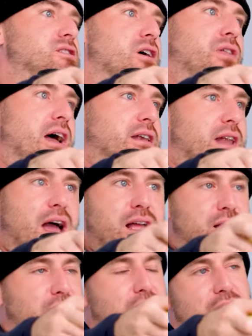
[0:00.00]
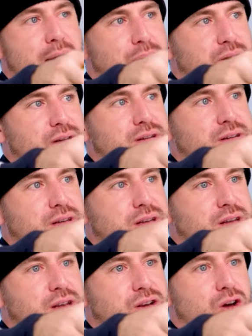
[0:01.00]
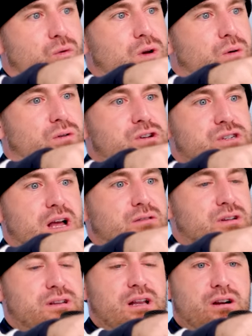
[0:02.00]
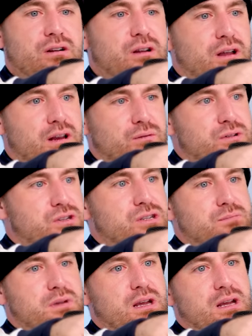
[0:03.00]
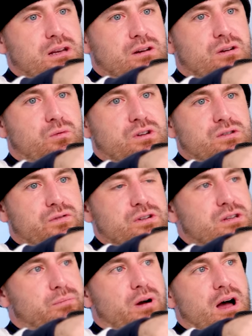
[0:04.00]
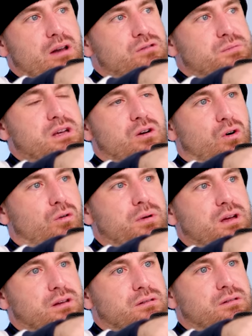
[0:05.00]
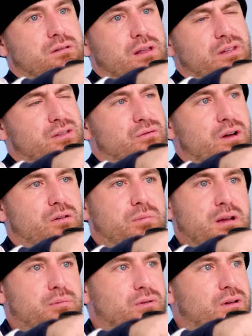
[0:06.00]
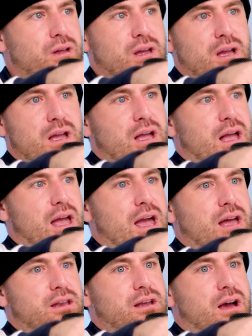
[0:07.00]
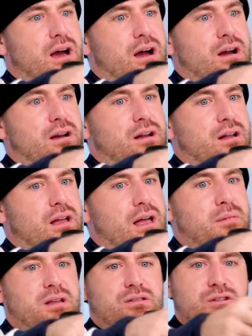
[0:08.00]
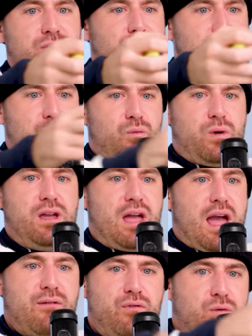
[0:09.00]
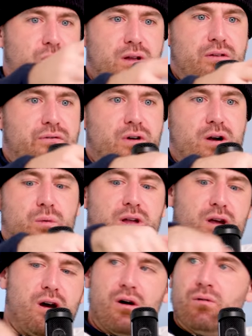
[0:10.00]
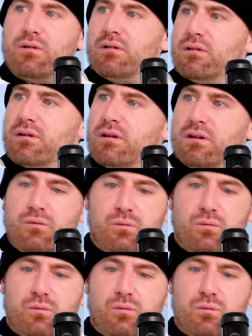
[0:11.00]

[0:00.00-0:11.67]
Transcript: And so that night that happened, you know, we were just out to dinner and it was just me and we just finished the pod. It was me, Colby, and I think three other people. And uh, I mean, dude, look at we everywhere the fuck we go.